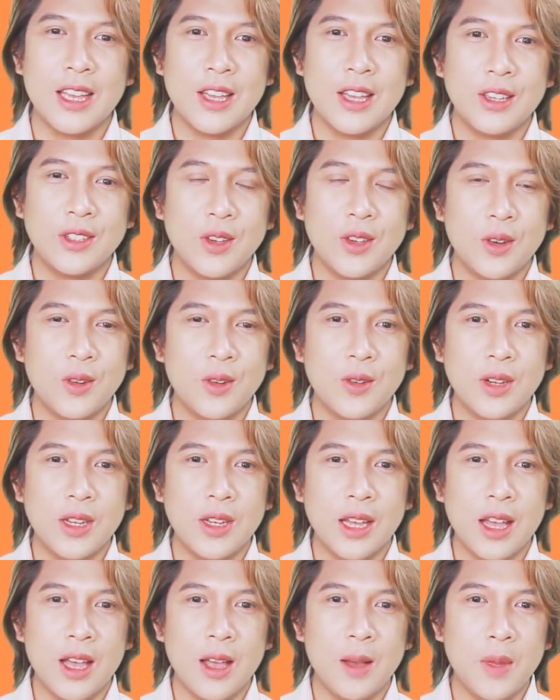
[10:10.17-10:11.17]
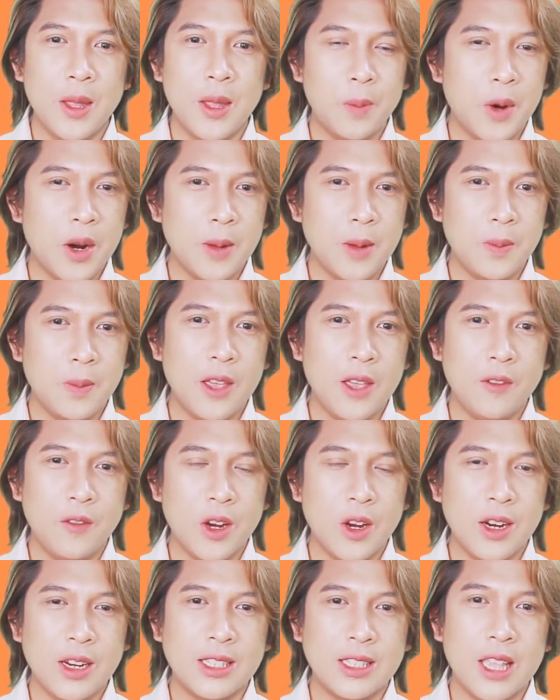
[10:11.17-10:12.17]
So in part B of
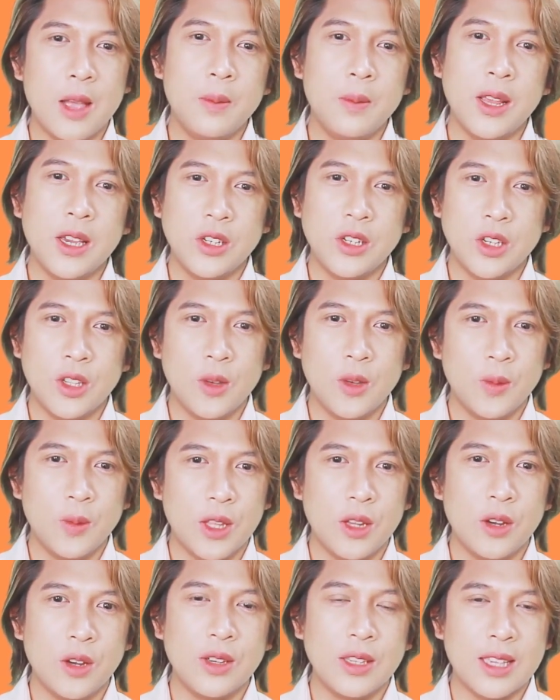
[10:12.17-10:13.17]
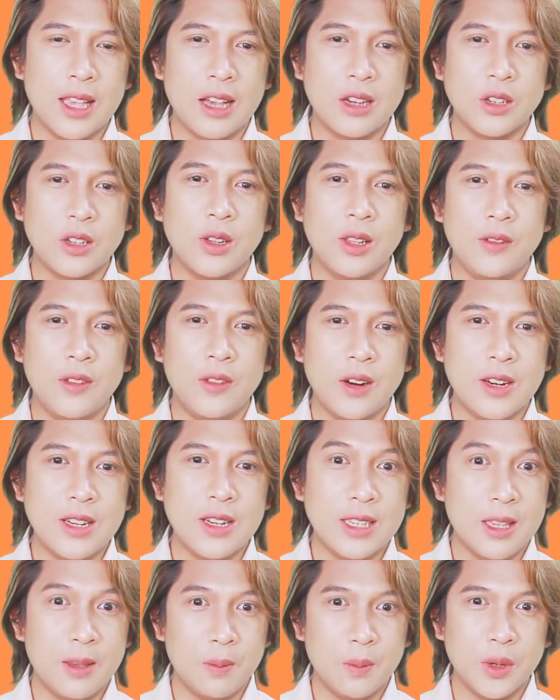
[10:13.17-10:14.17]
your examination, you would know it's actually very
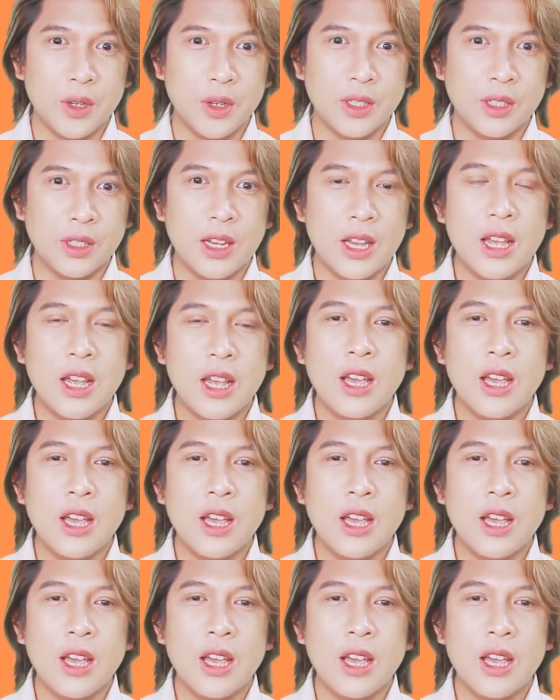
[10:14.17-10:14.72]
simple.